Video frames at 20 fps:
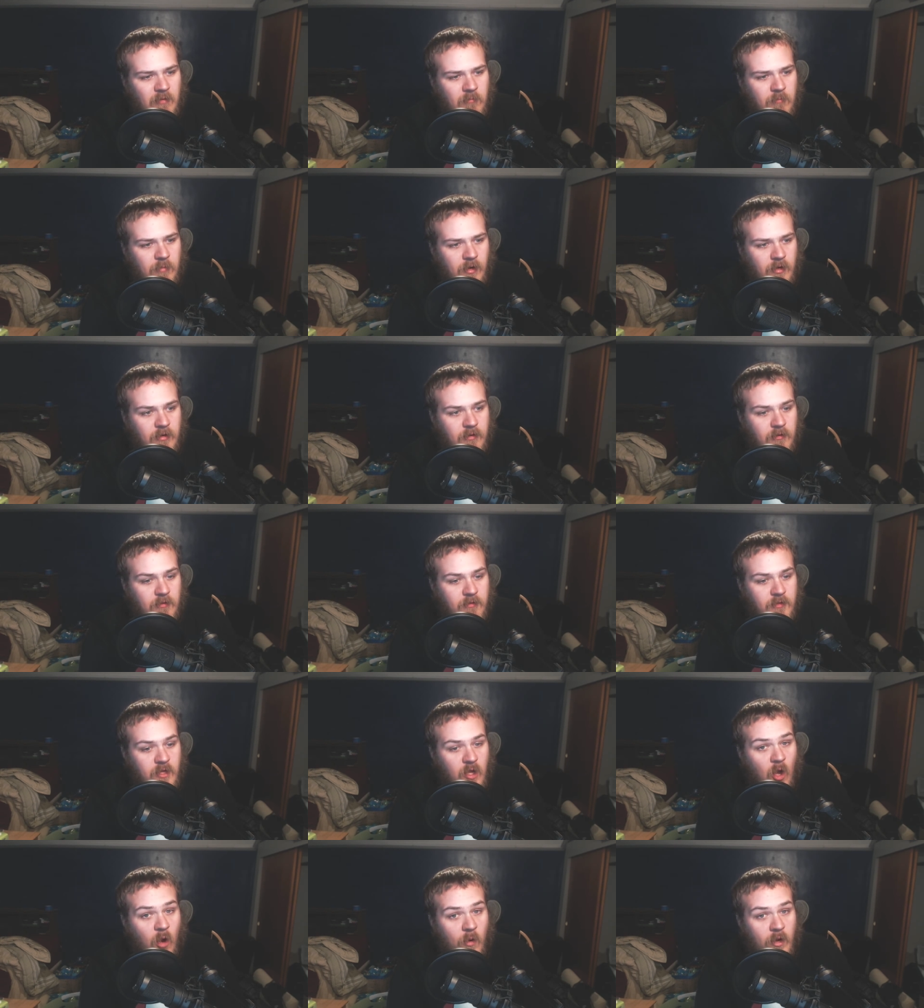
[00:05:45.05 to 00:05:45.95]
But
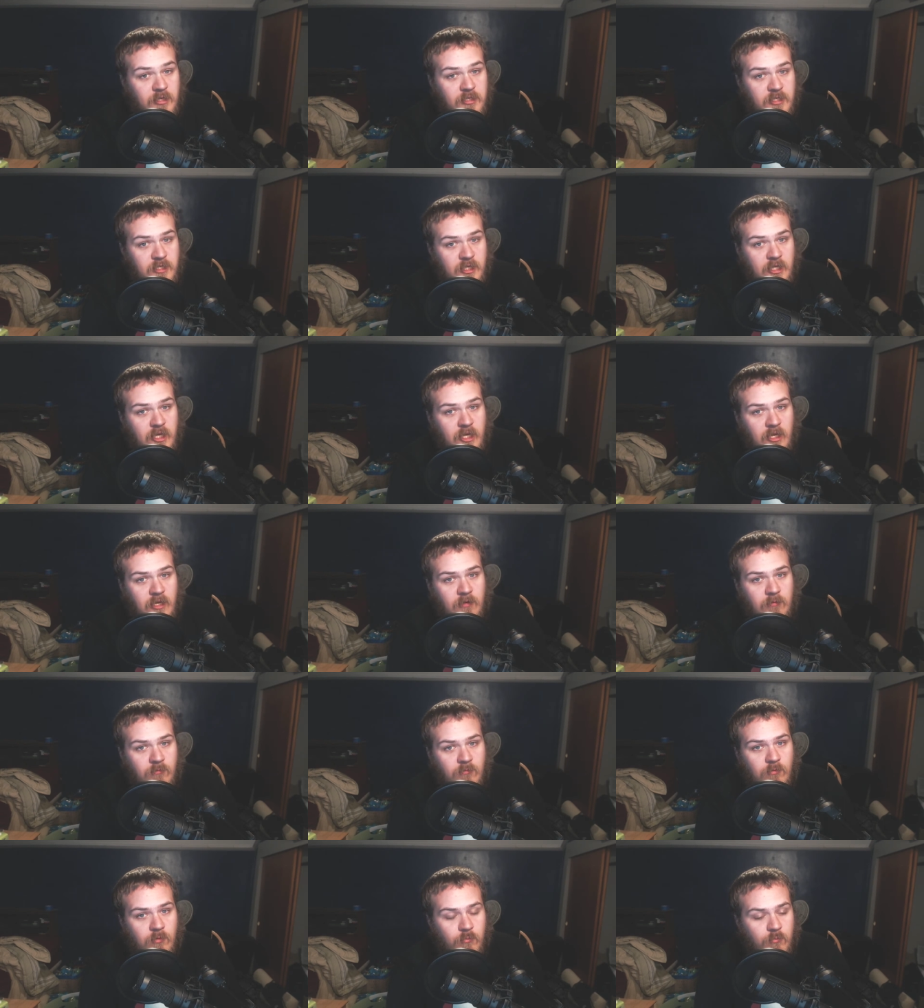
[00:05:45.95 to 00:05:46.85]
the OST
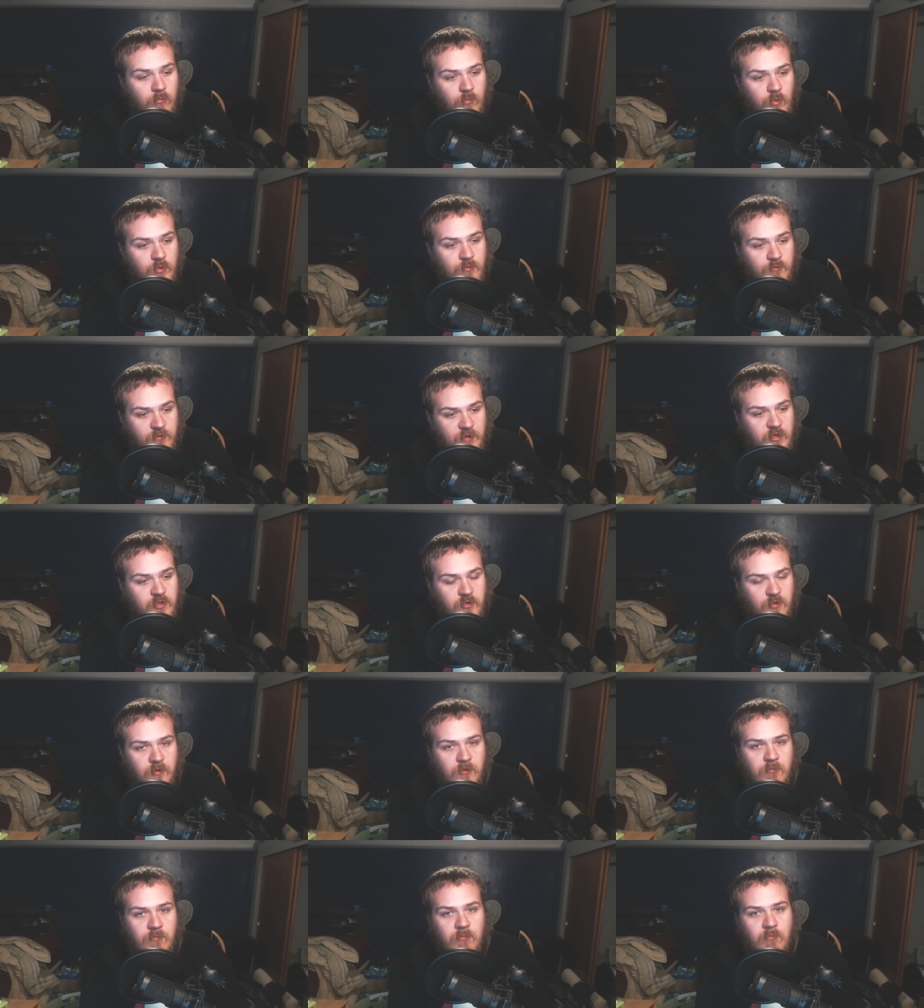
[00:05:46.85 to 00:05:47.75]
was
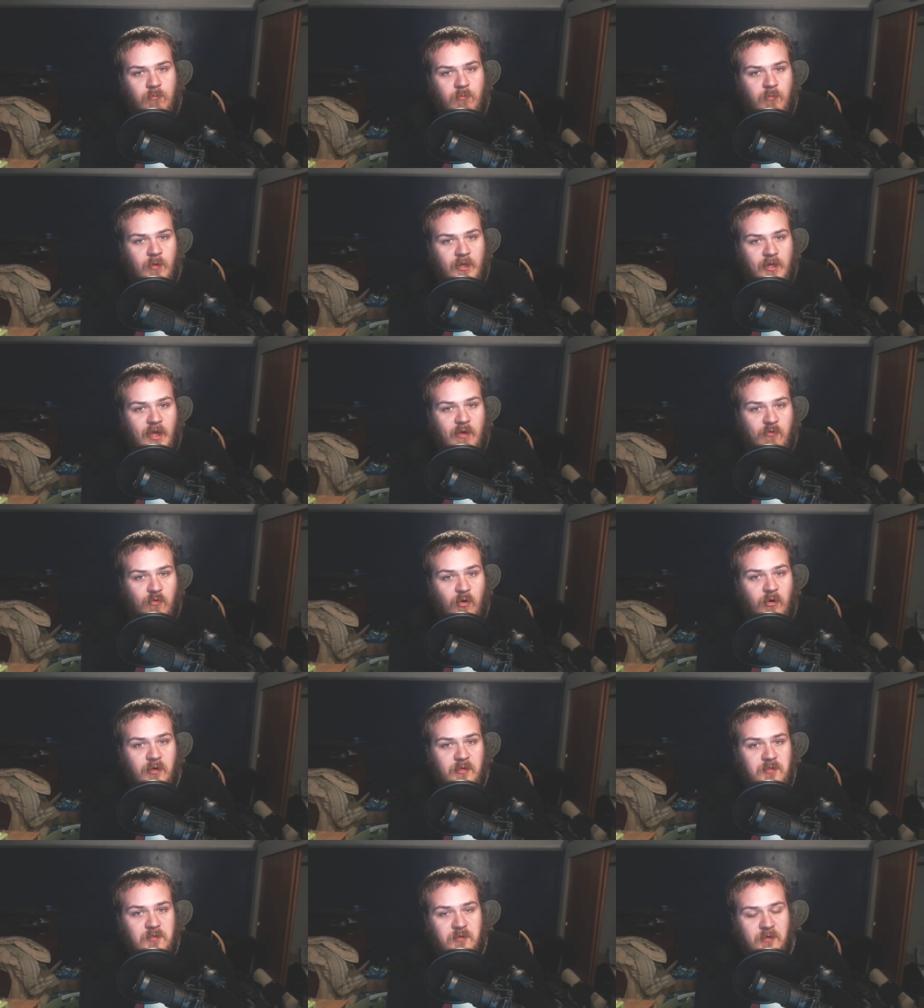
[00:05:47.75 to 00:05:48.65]
featured a live
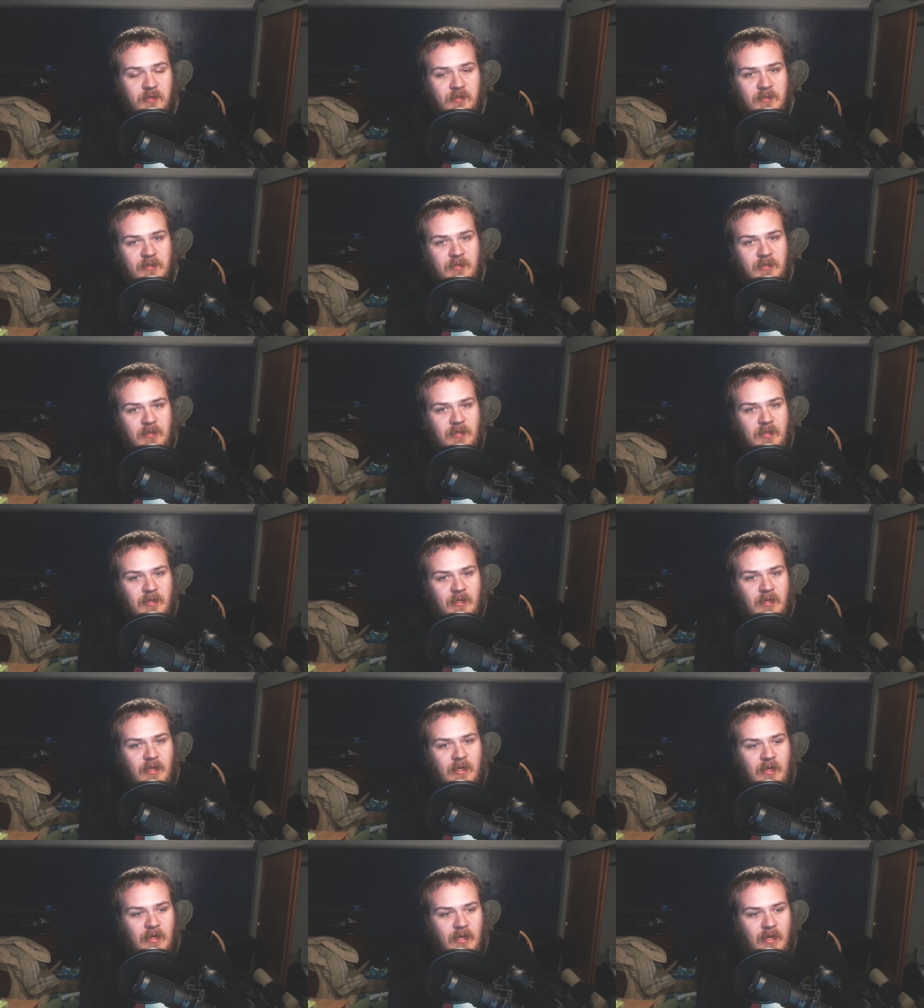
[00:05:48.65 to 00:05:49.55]
orchestra,
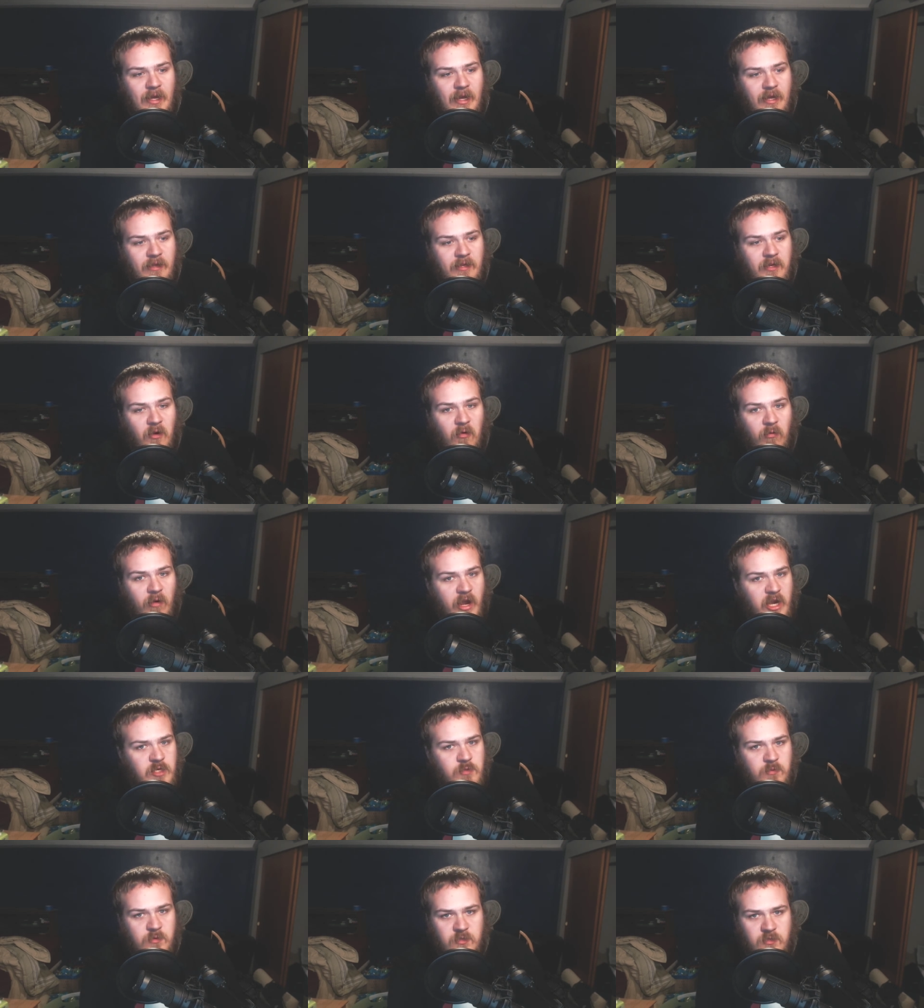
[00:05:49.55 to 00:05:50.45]
and the
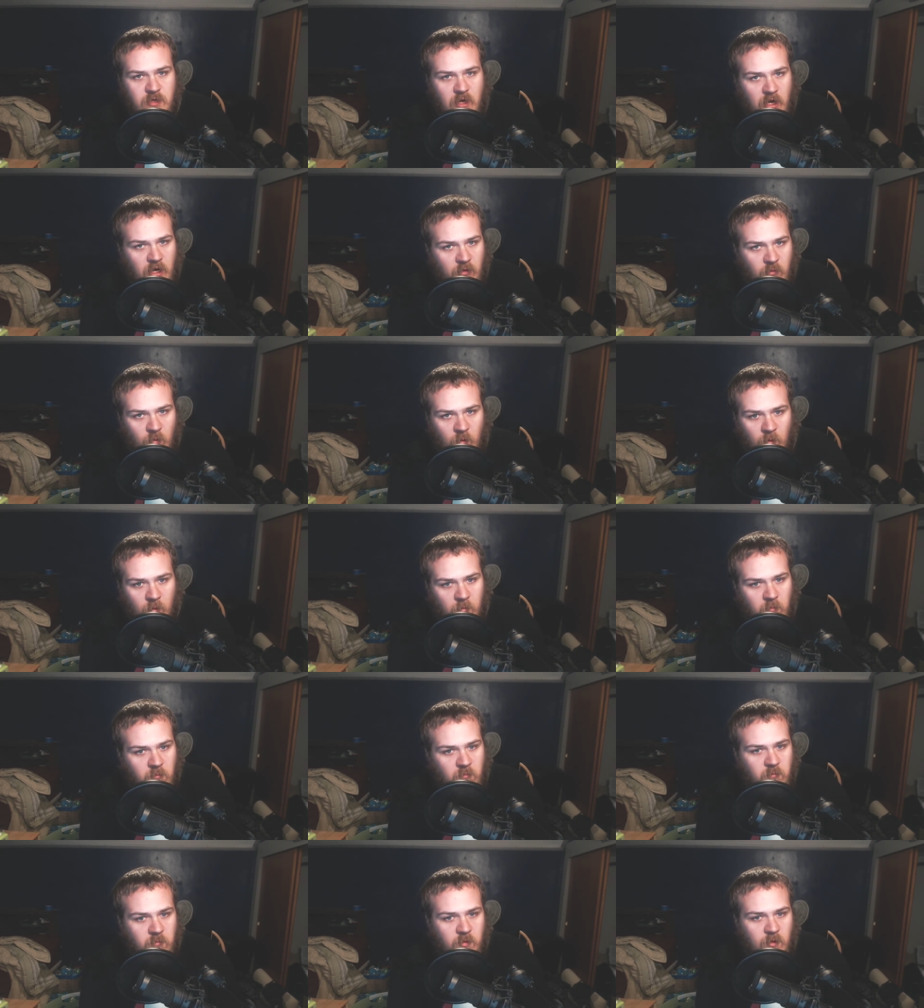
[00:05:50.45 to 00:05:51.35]
arrangements on it were
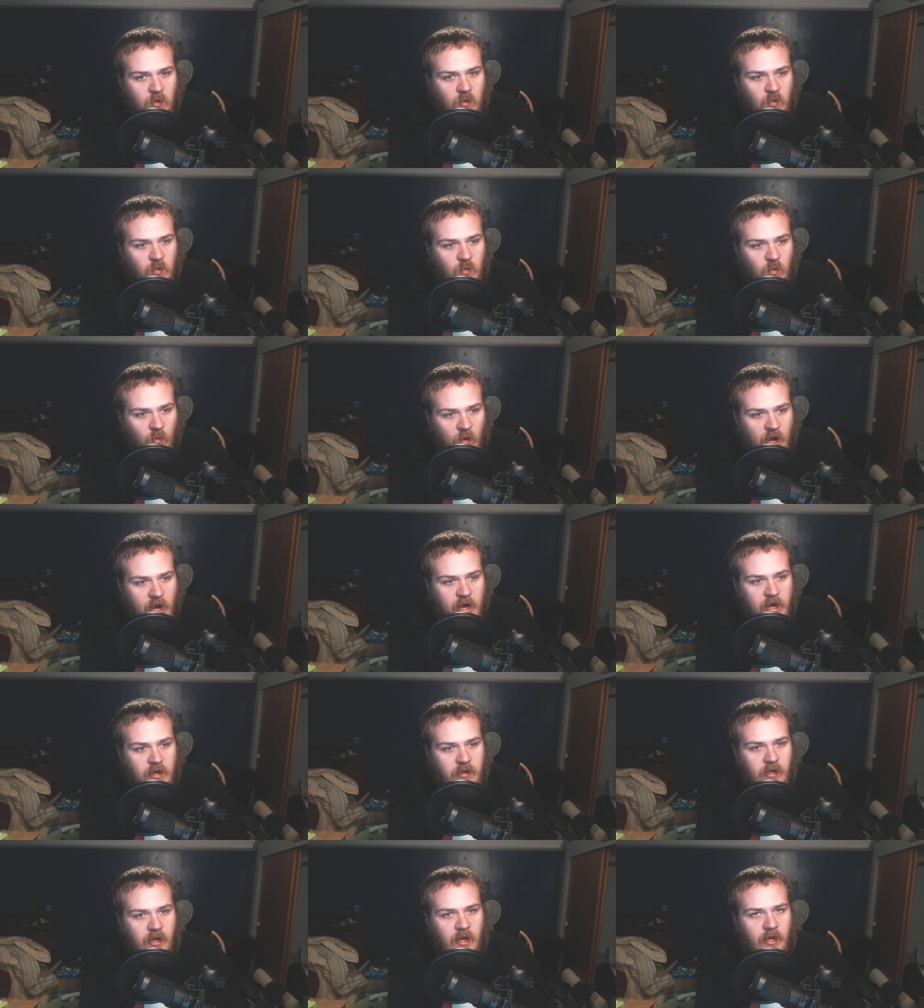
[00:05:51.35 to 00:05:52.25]
you know
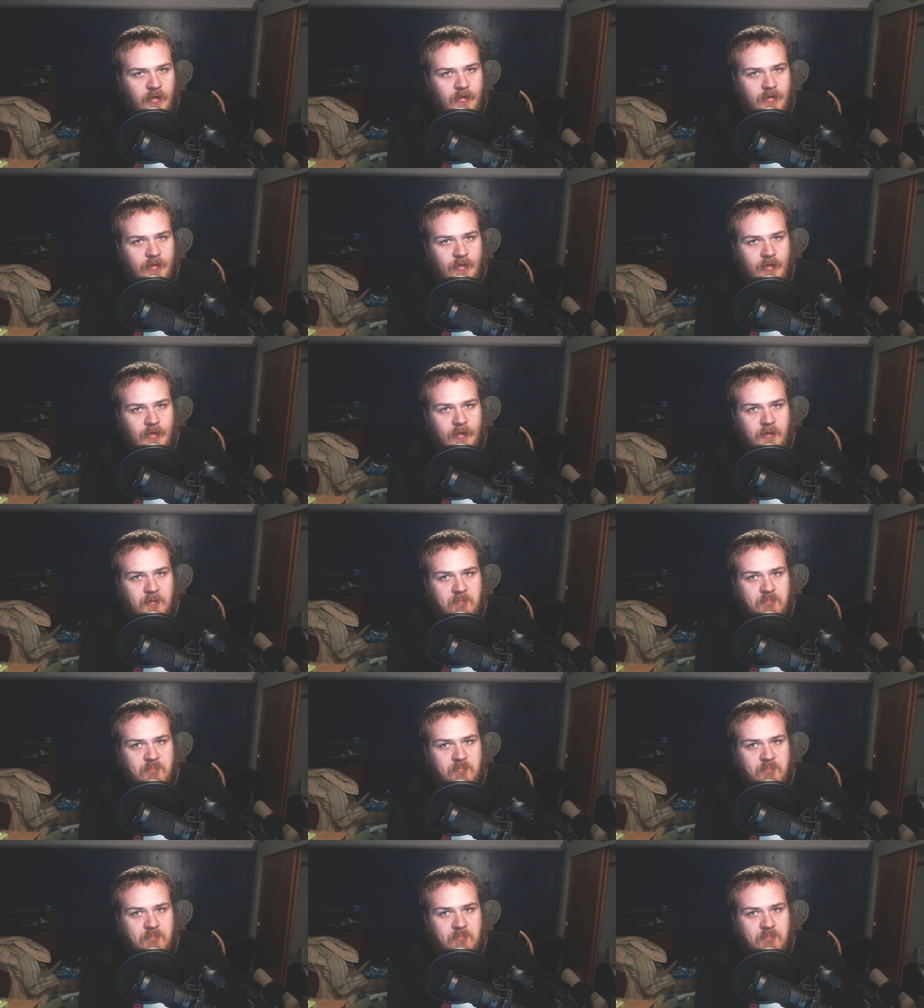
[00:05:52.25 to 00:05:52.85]
great and uh,